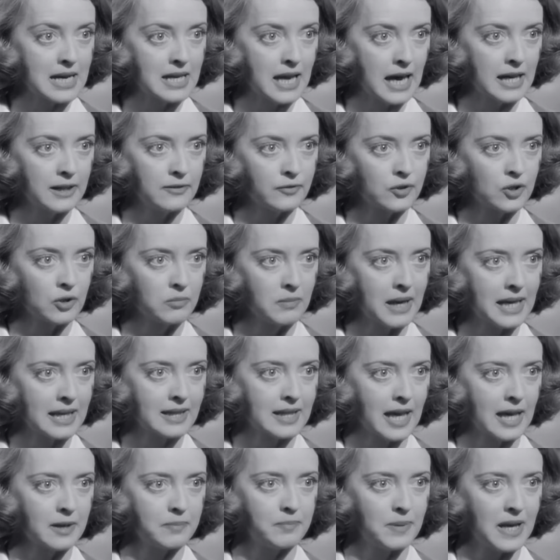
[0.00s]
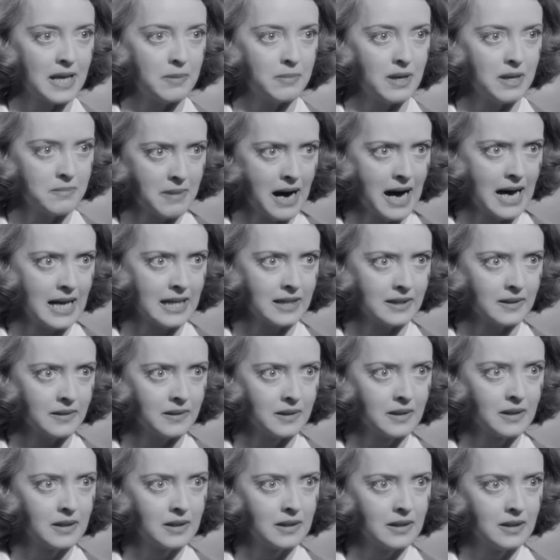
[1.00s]
That was an 80%
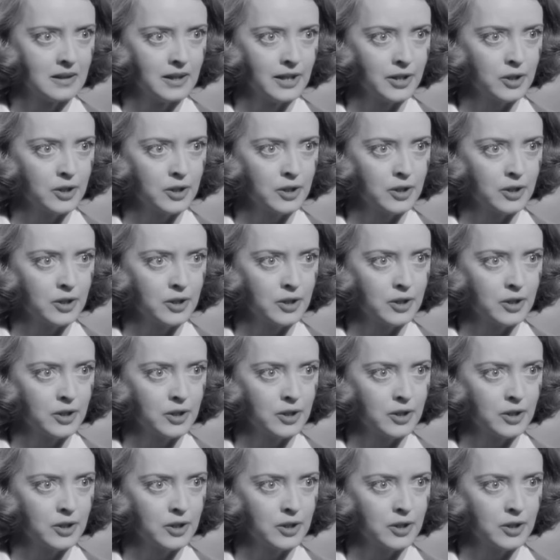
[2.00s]
increase.